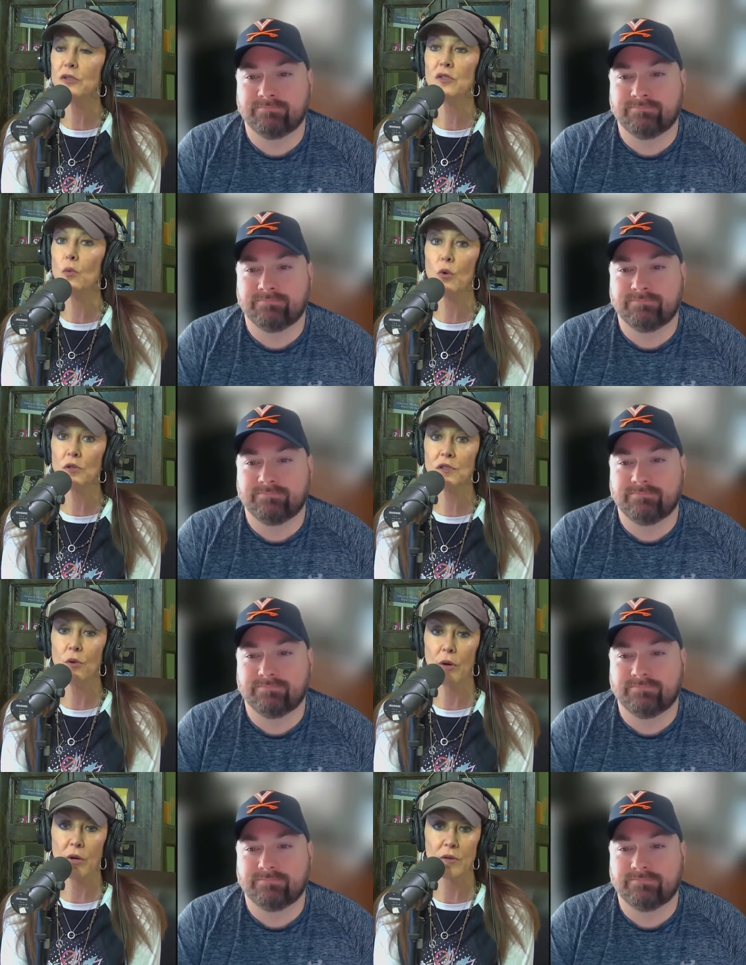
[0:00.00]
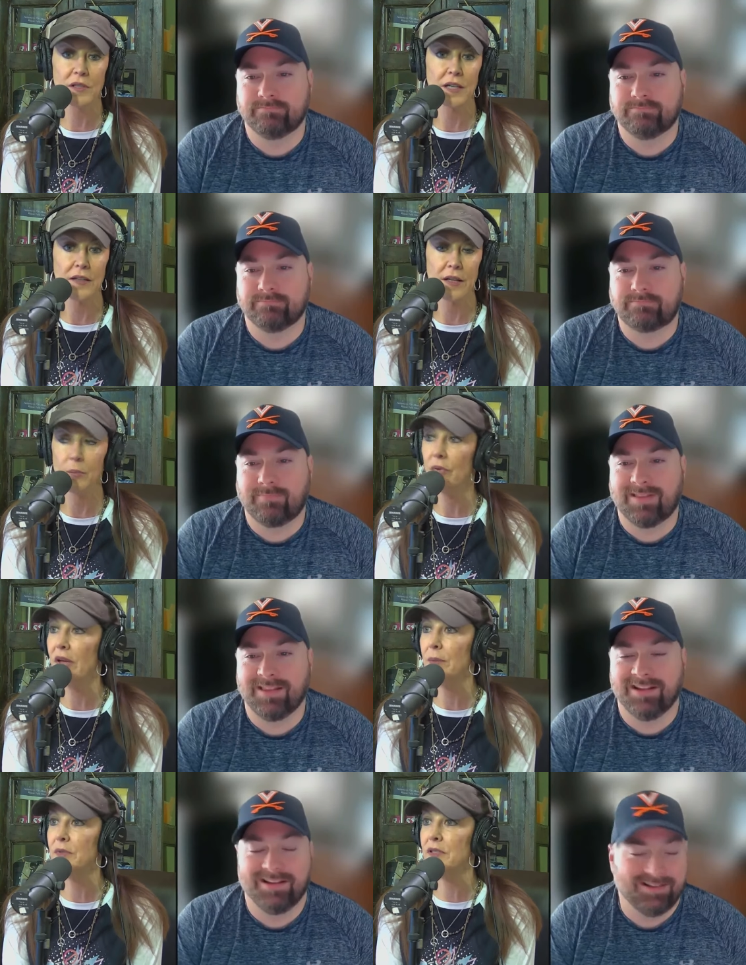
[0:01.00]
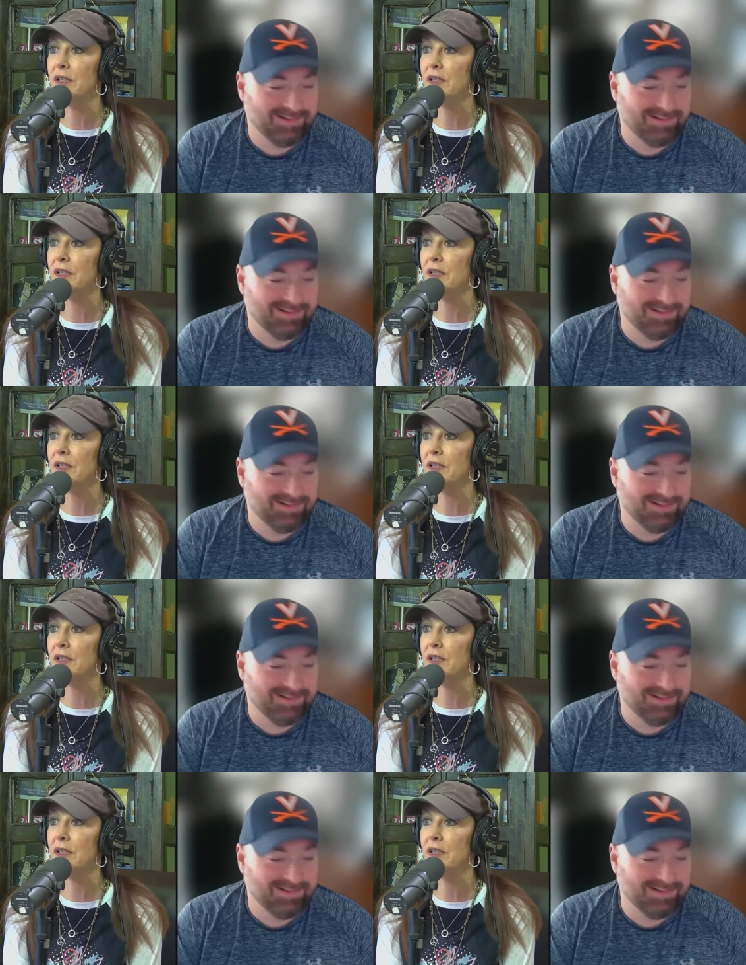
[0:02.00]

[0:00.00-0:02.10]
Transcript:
Speaker 1: the worst lawyers and then blames,